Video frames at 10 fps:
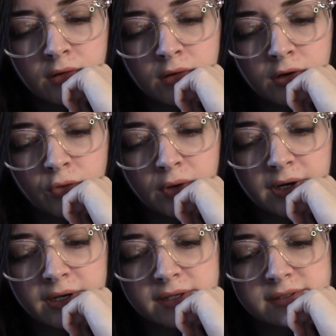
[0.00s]

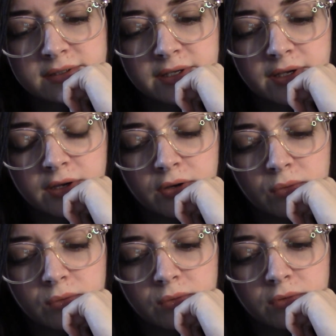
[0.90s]
Aquarius,
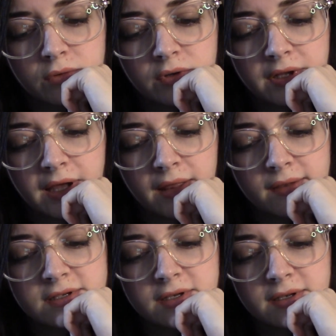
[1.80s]
Leo. Yeah,
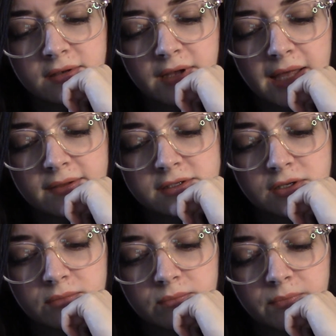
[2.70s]
this could, yeah, this
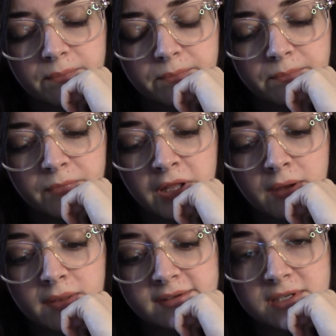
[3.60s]
could, mm -hmm.
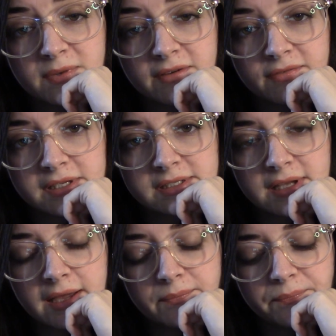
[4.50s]
this could be a fixed
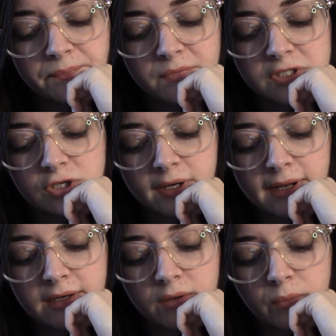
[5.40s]
sign that you're
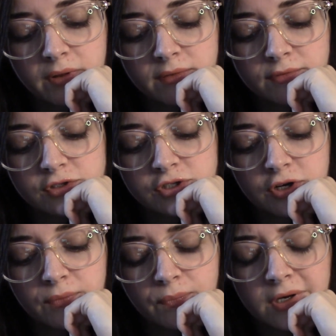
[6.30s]
connecting with for
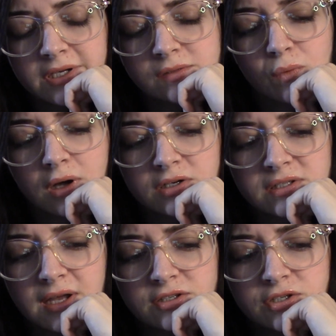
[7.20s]
sure. There is a water
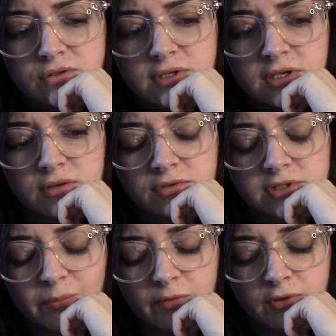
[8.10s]
sign choosing you for
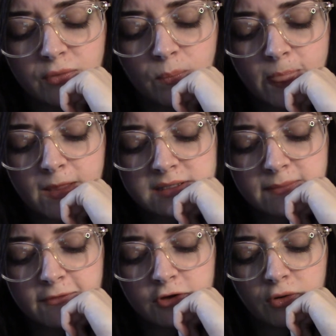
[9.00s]
some of you.
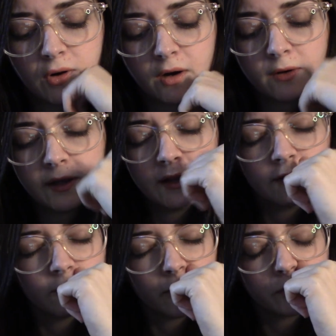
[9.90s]
Some of you are getting
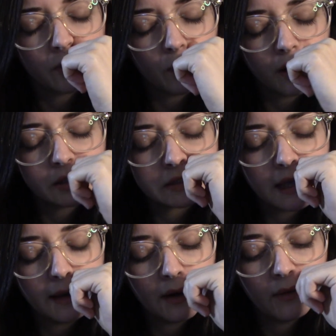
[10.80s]
involved with a water
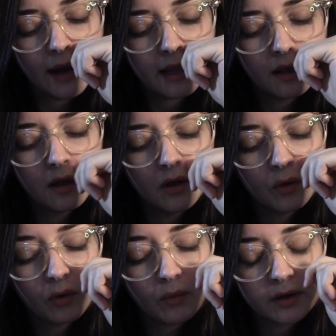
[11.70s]
sign, all right?
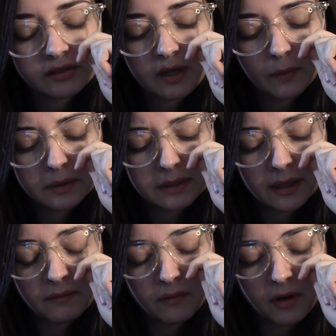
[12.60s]
Or a water sign wants to
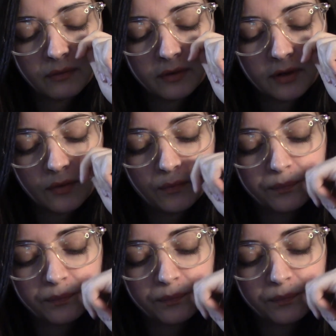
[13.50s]
get involved with you.